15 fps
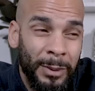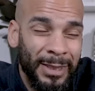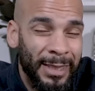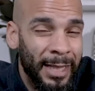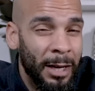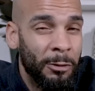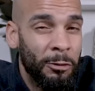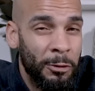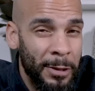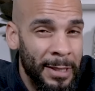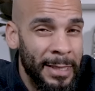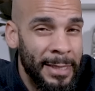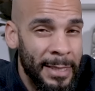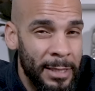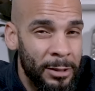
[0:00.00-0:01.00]
But did I
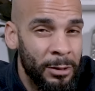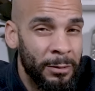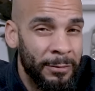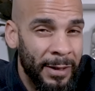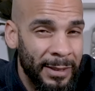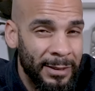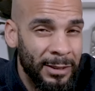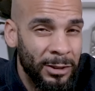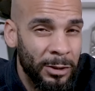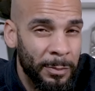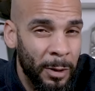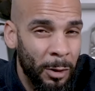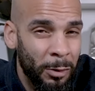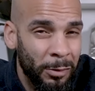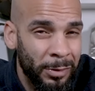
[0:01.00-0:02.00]
really need to invest into
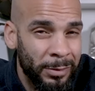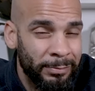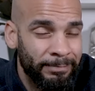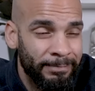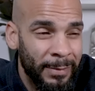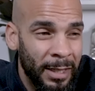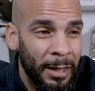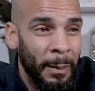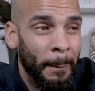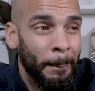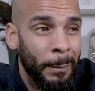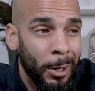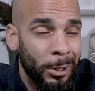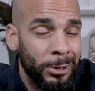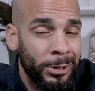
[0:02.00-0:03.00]
both of them?
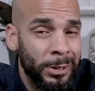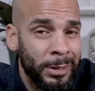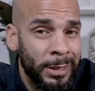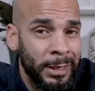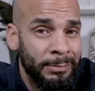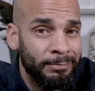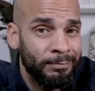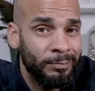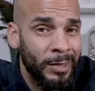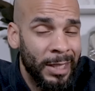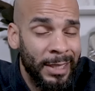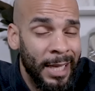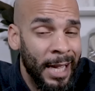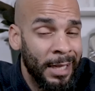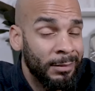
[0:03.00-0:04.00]
Personally,
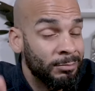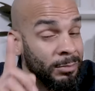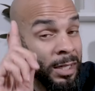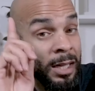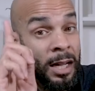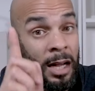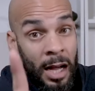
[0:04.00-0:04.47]
again,